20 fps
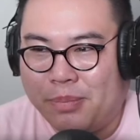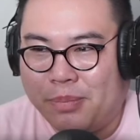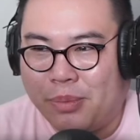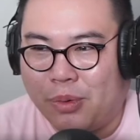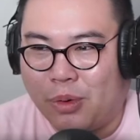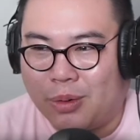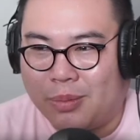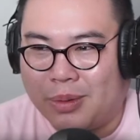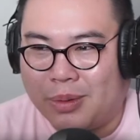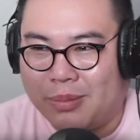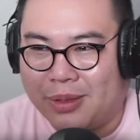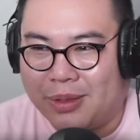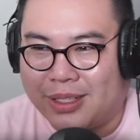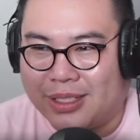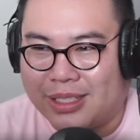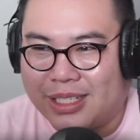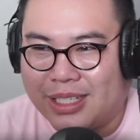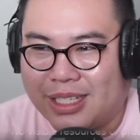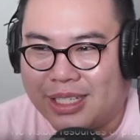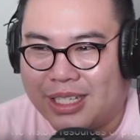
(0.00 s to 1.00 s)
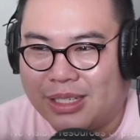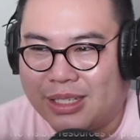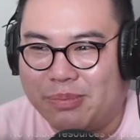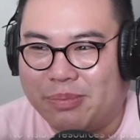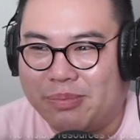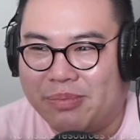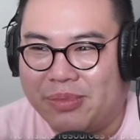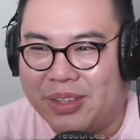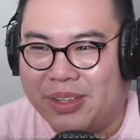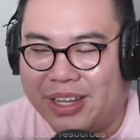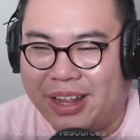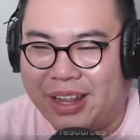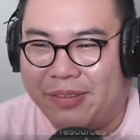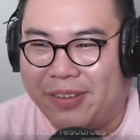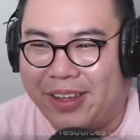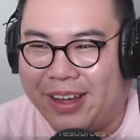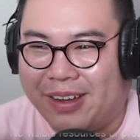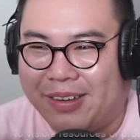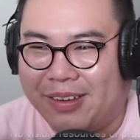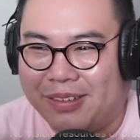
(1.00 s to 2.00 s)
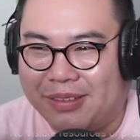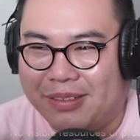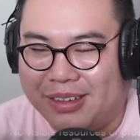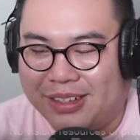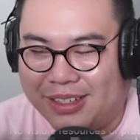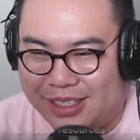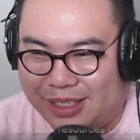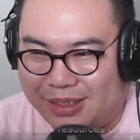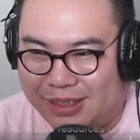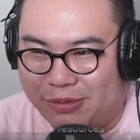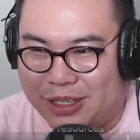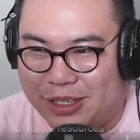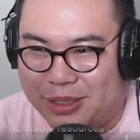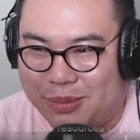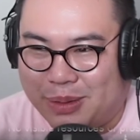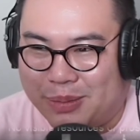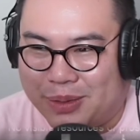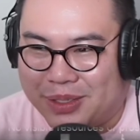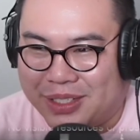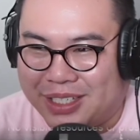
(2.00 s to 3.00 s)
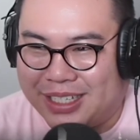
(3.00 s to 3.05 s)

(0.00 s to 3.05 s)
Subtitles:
Poor people can sniff out rich people's